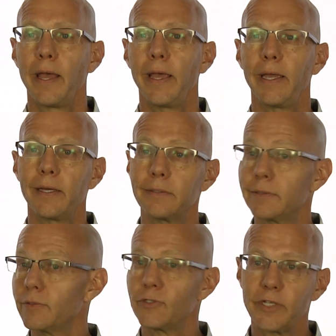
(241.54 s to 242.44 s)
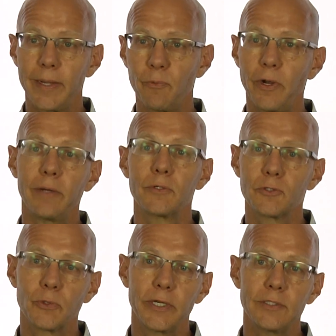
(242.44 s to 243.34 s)
and the same way
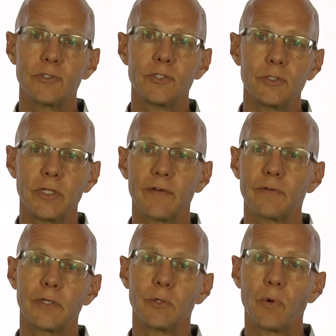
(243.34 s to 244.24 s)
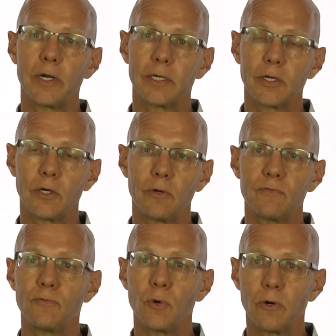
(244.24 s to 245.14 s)
with treats, you definitely want to go
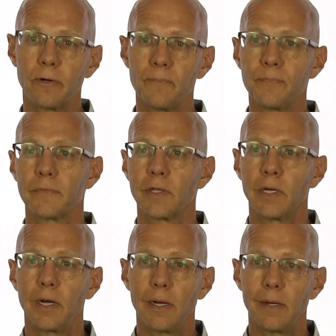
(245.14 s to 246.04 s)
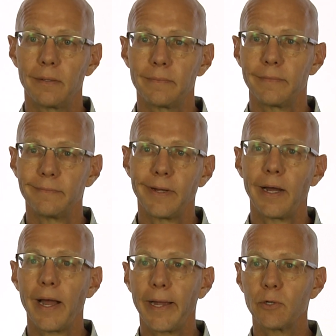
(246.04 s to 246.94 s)
for a
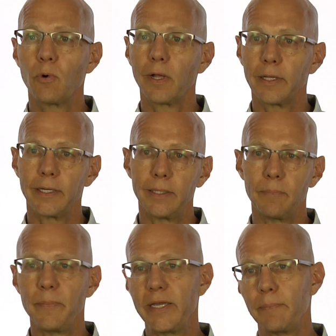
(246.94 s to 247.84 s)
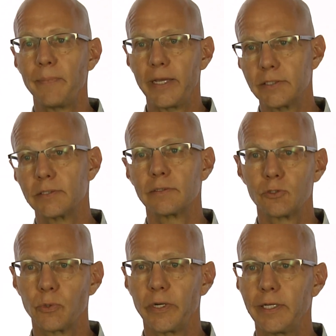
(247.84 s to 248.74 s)
high quality meat-based
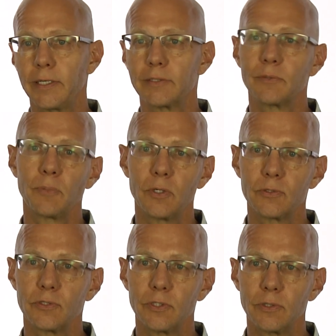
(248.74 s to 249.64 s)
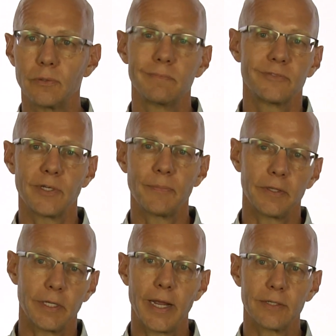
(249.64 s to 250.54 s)
treat as opposed to
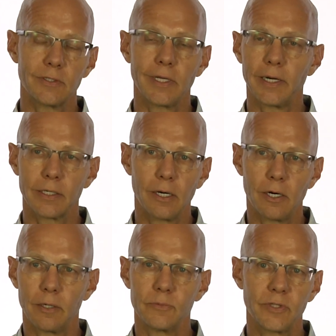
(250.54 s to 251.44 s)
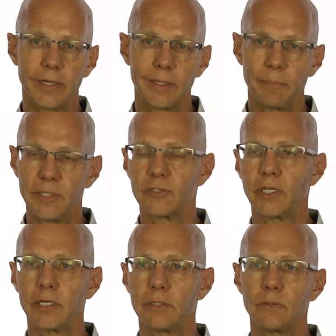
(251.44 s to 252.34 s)
something that has a lot of carbs like a
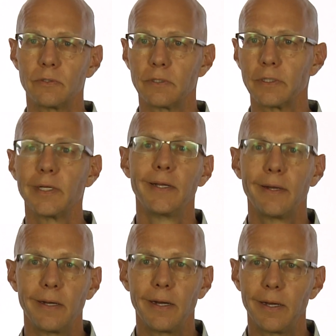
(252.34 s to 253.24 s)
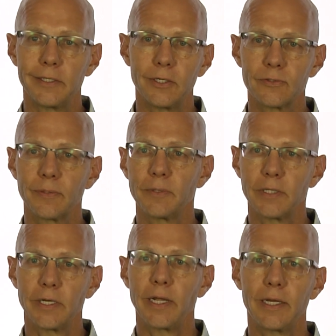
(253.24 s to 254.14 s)
biscuit or something
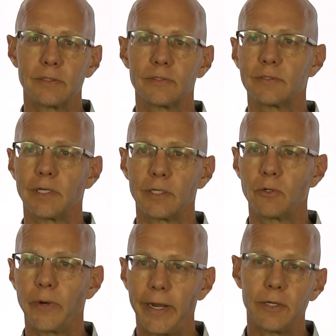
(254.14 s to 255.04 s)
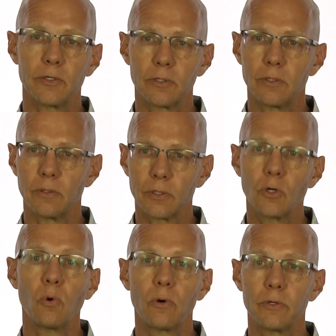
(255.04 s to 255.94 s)
that has grain or
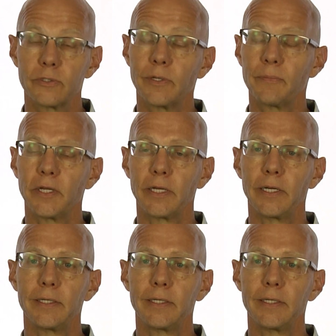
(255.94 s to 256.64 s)
corn or something in